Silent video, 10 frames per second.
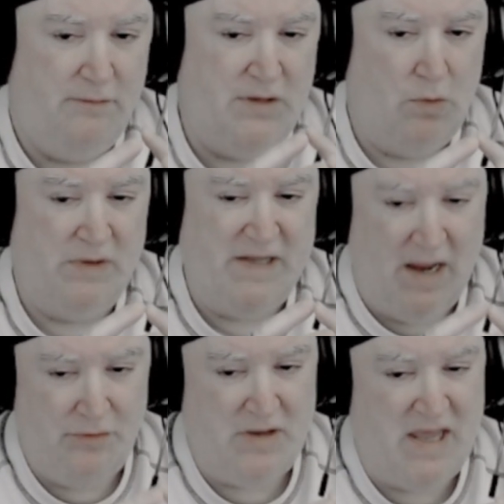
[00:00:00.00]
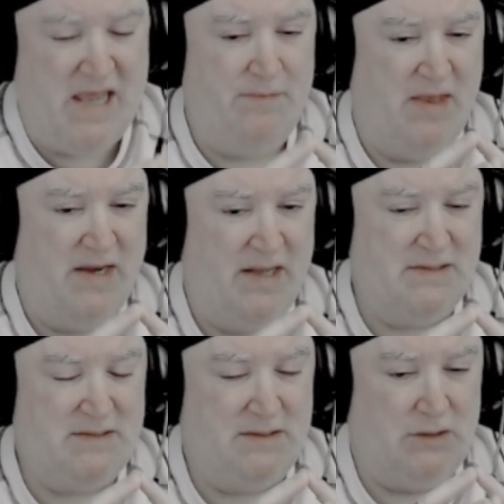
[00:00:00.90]
the only other game that
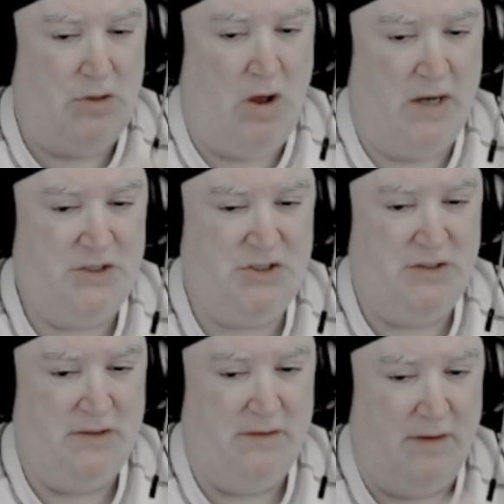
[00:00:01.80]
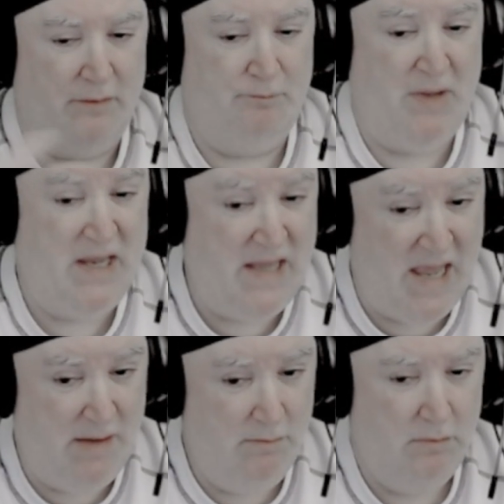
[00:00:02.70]
is launched, a big
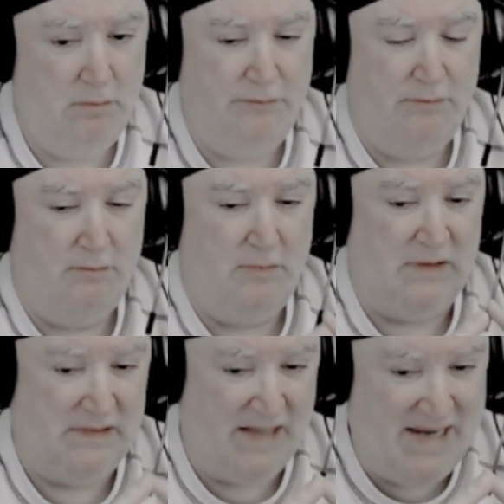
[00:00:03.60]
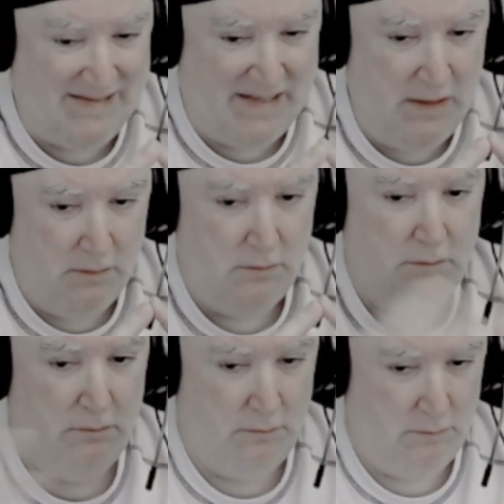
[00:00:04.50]
game, lately,
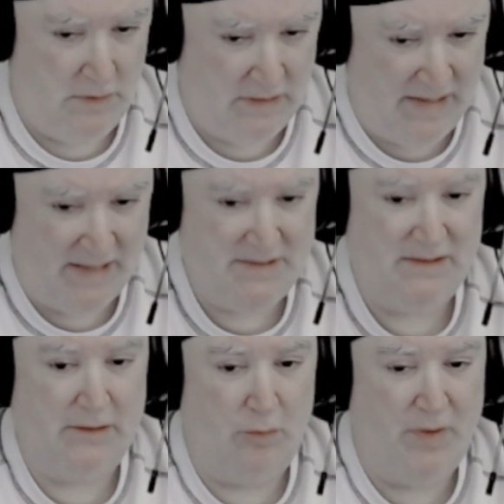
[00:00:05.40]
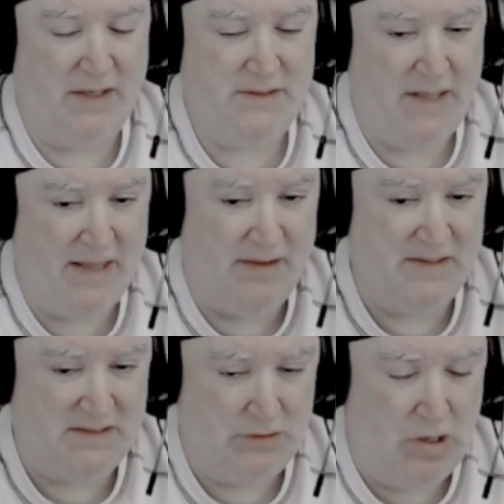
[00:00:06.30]
in the last little bit, that
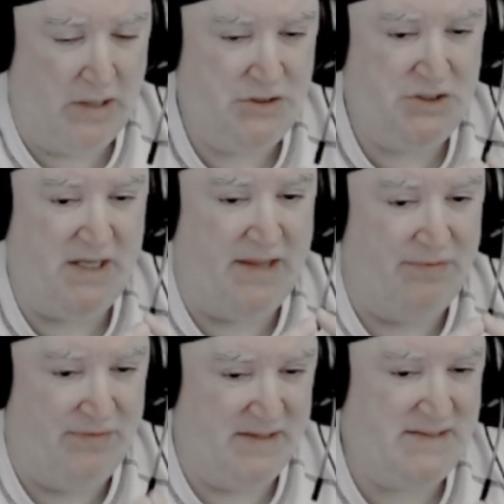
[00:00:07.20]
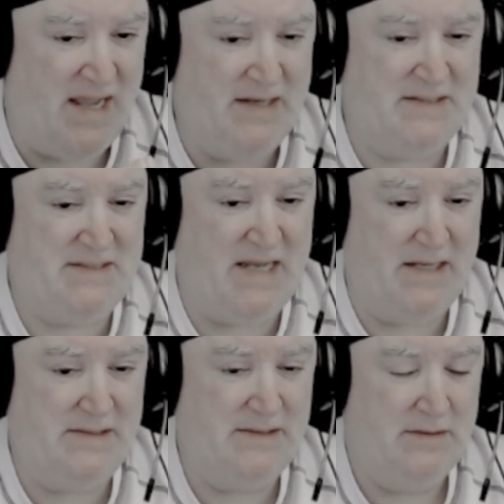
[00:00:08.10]
is launched in this kind of
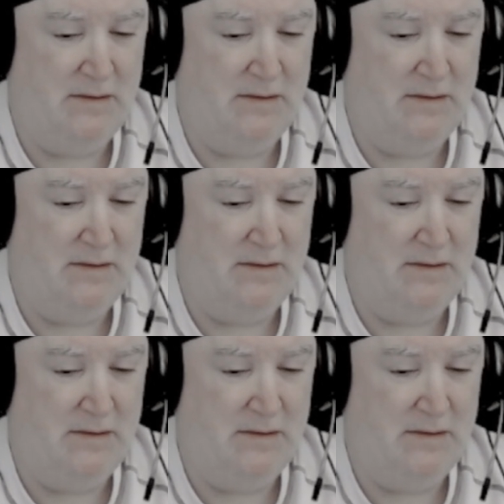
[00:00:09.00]
state,